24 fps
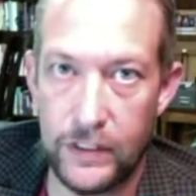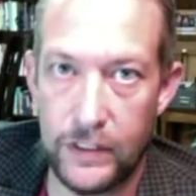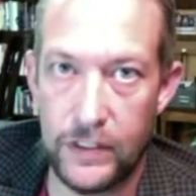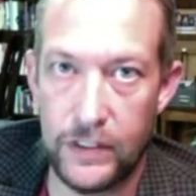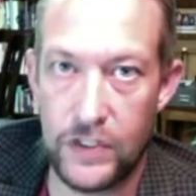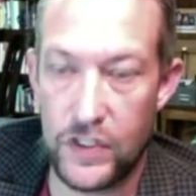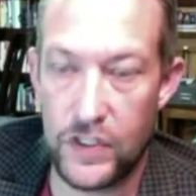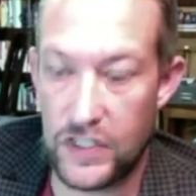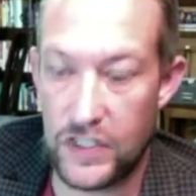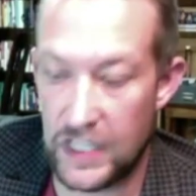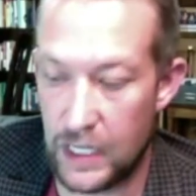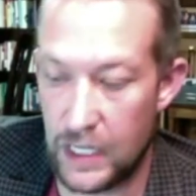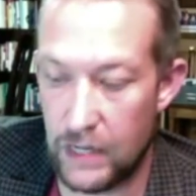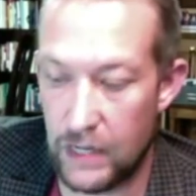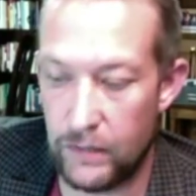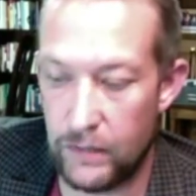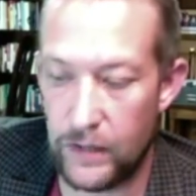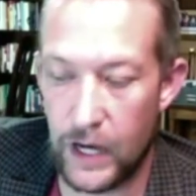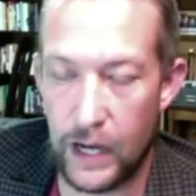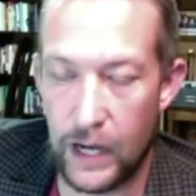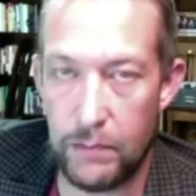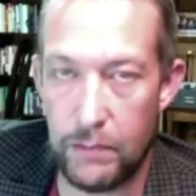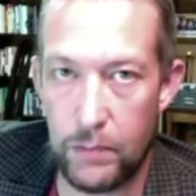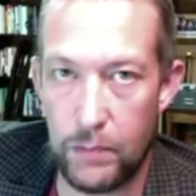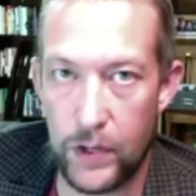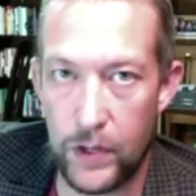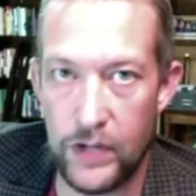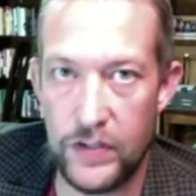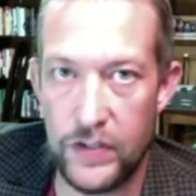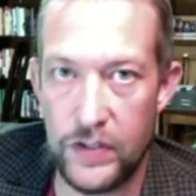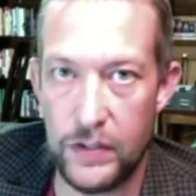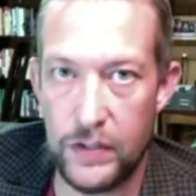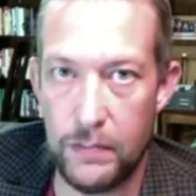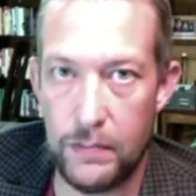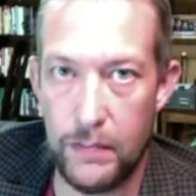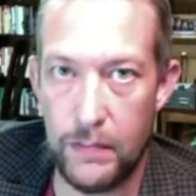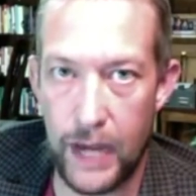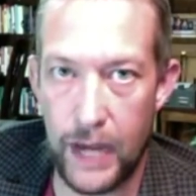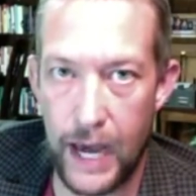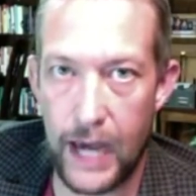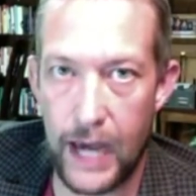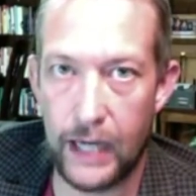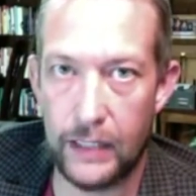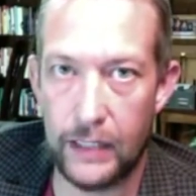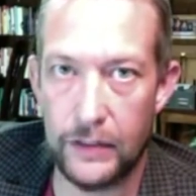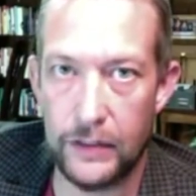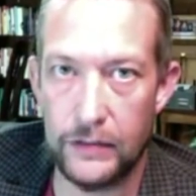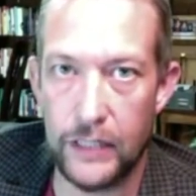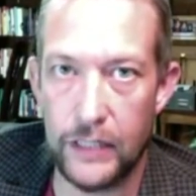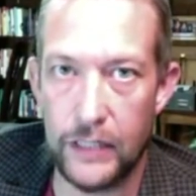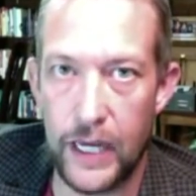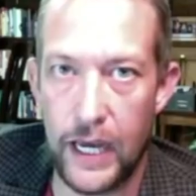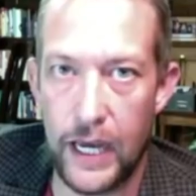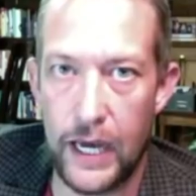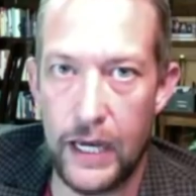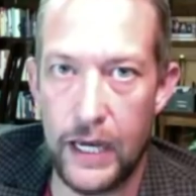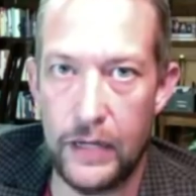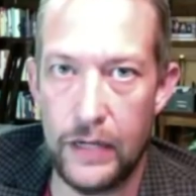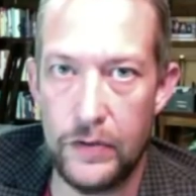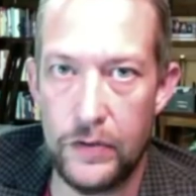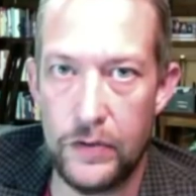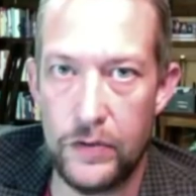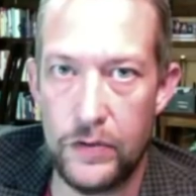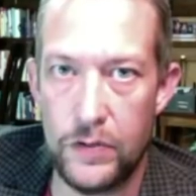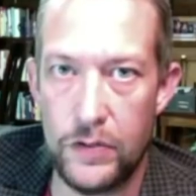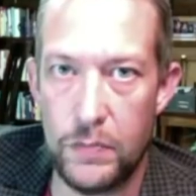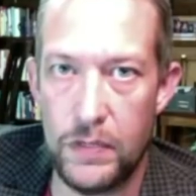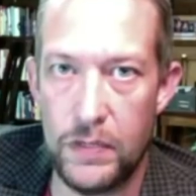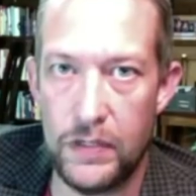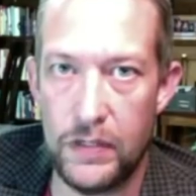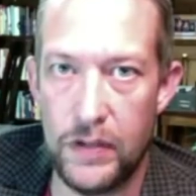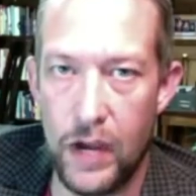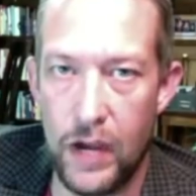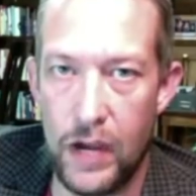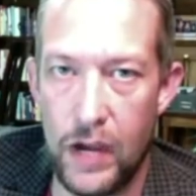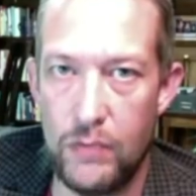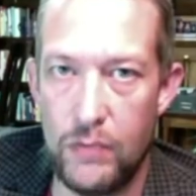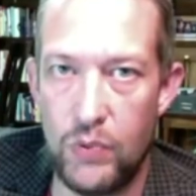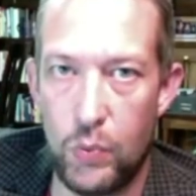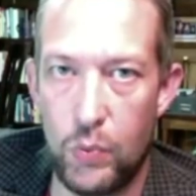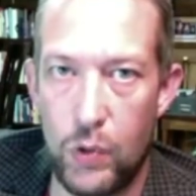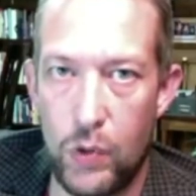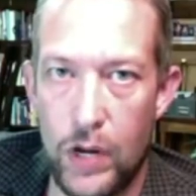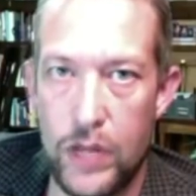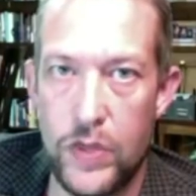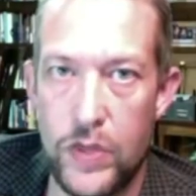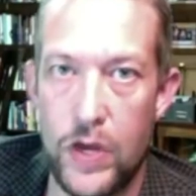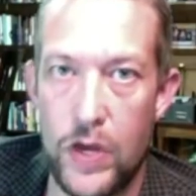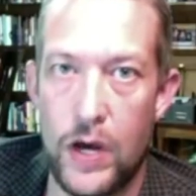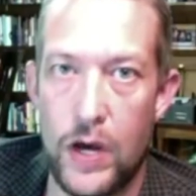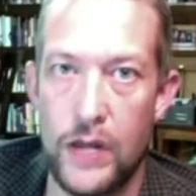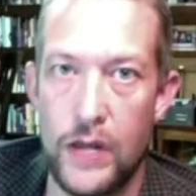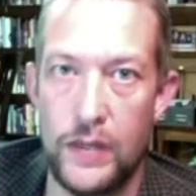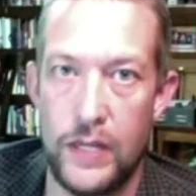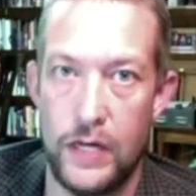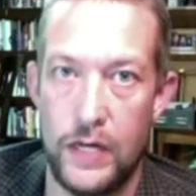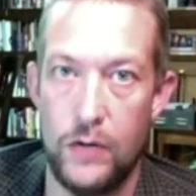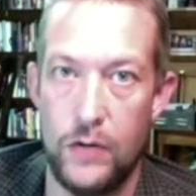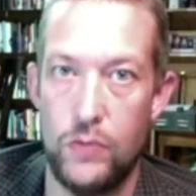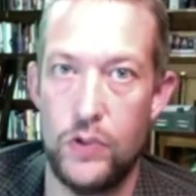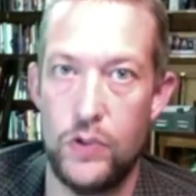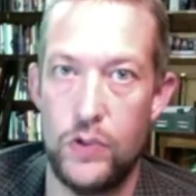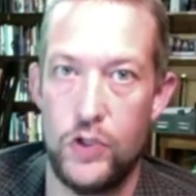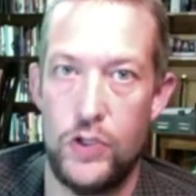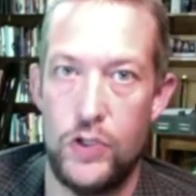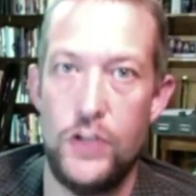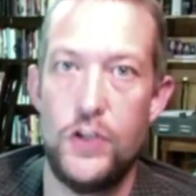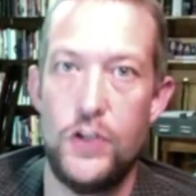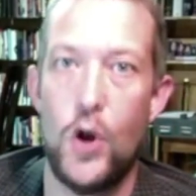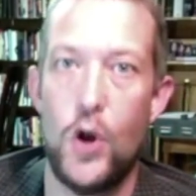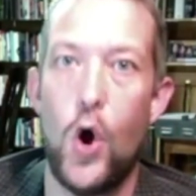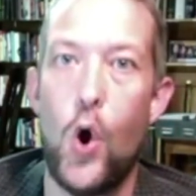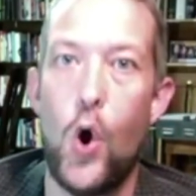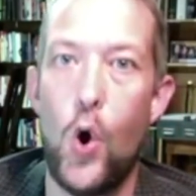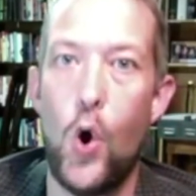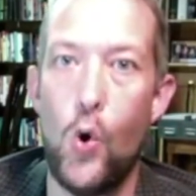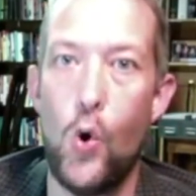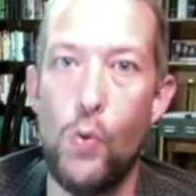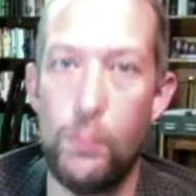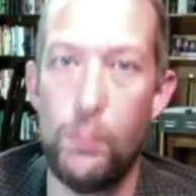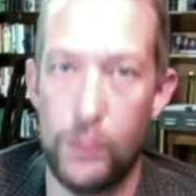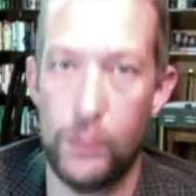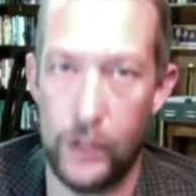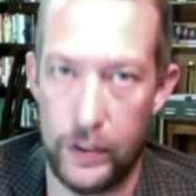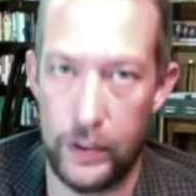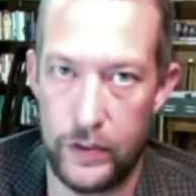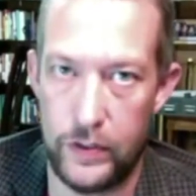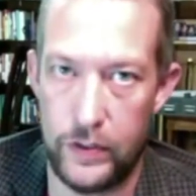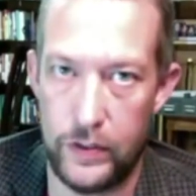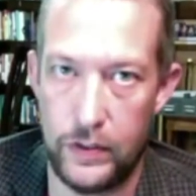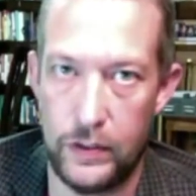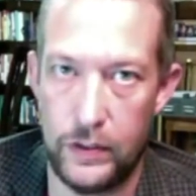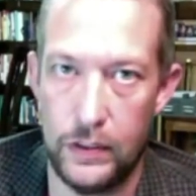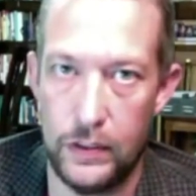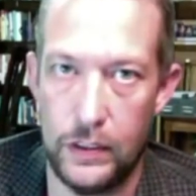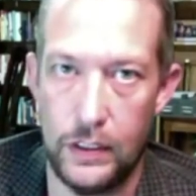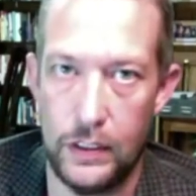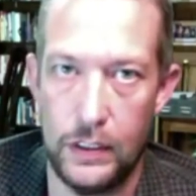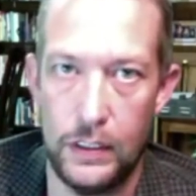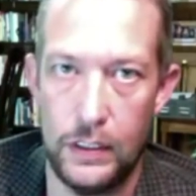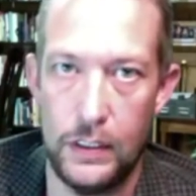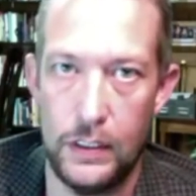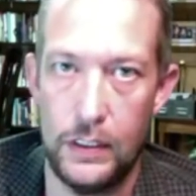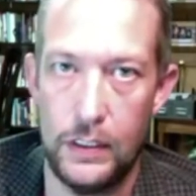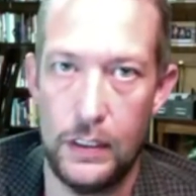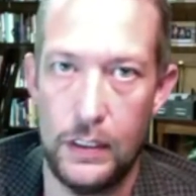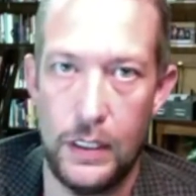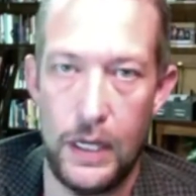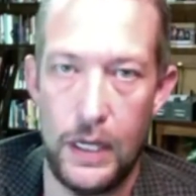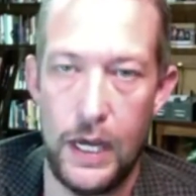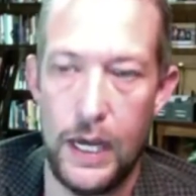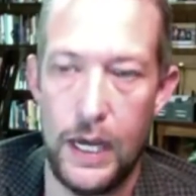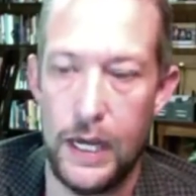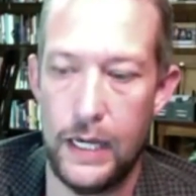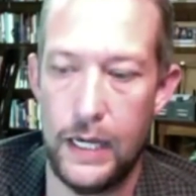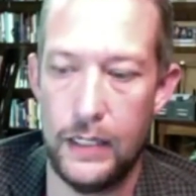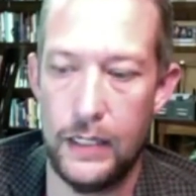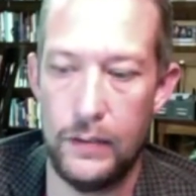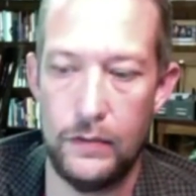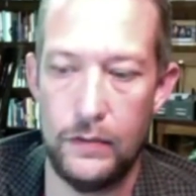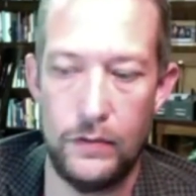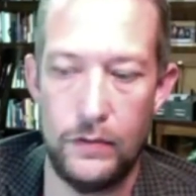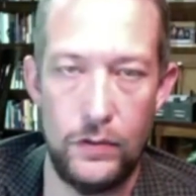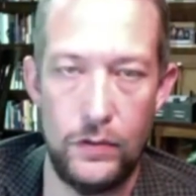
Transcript: See if God brings them back. And there's been times where I thought that it was just hopeless, and